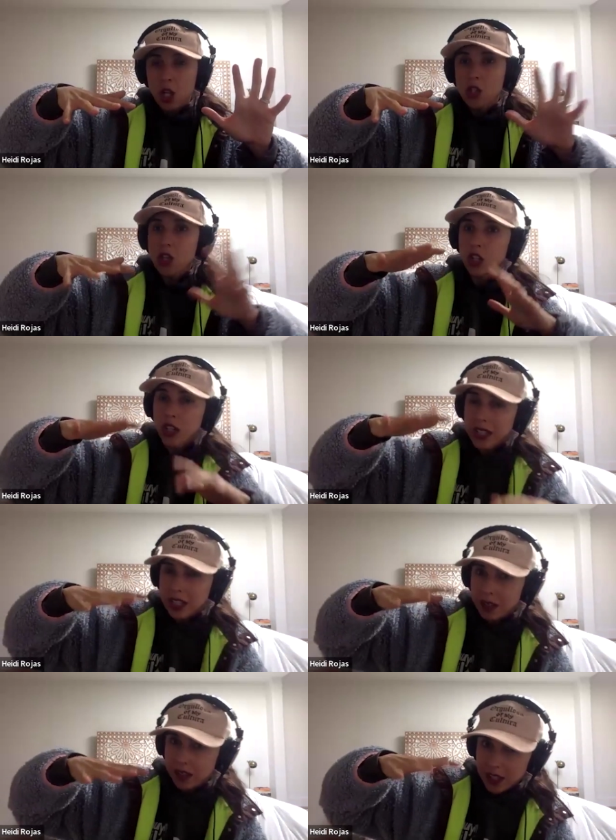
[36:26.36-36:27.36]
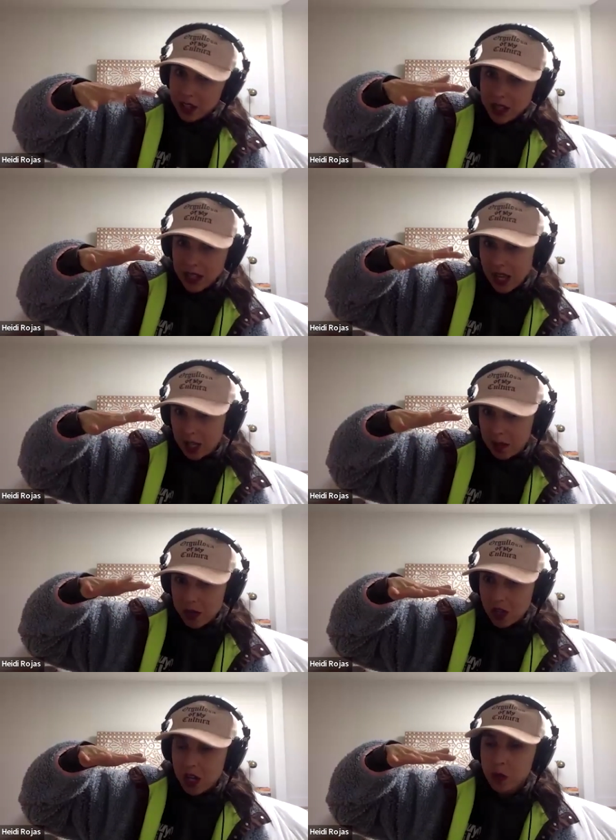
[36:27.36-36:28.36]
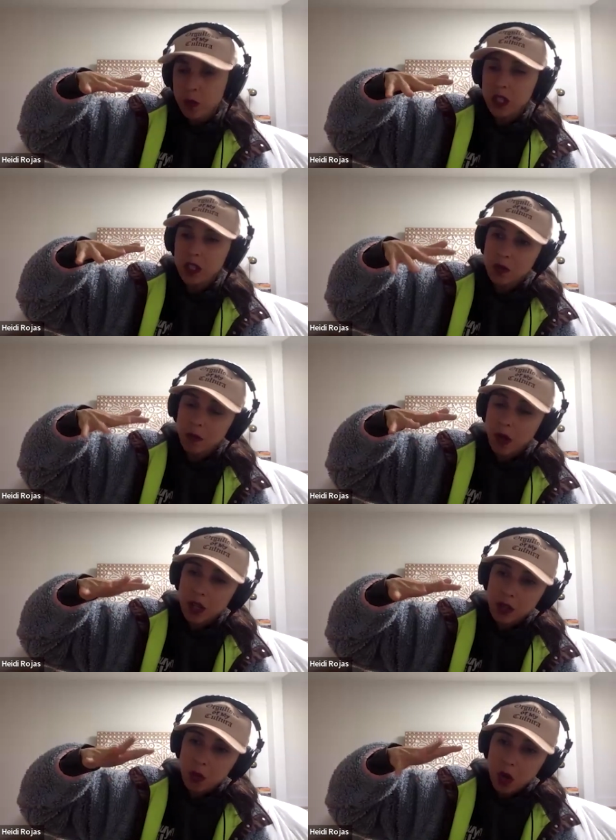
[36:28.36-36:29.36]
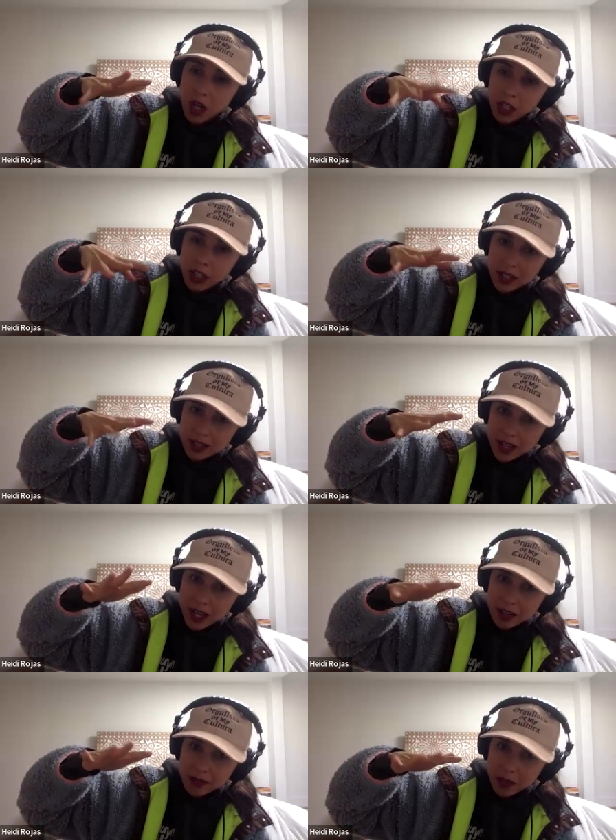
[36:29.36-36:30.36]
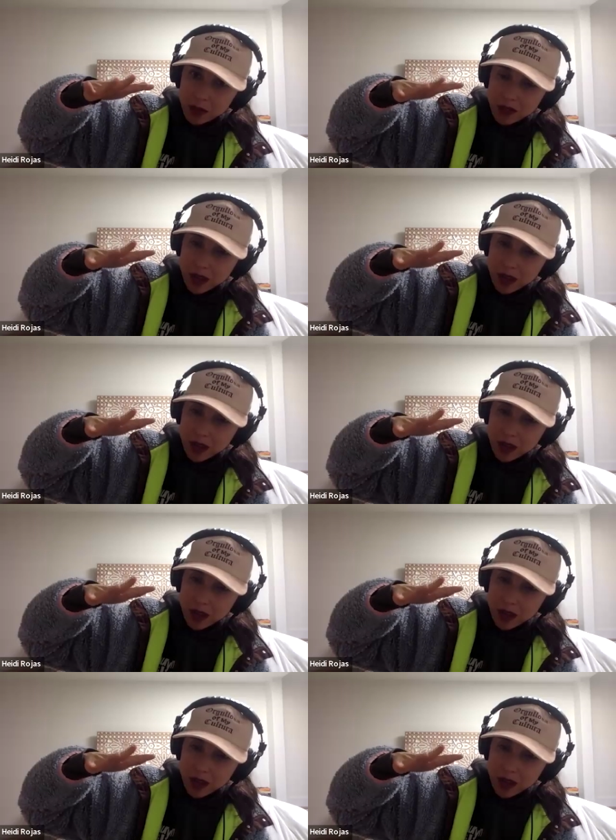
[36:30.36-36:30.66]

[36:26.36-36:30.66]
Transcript: So you're like literally getting a massage because the water inside of you is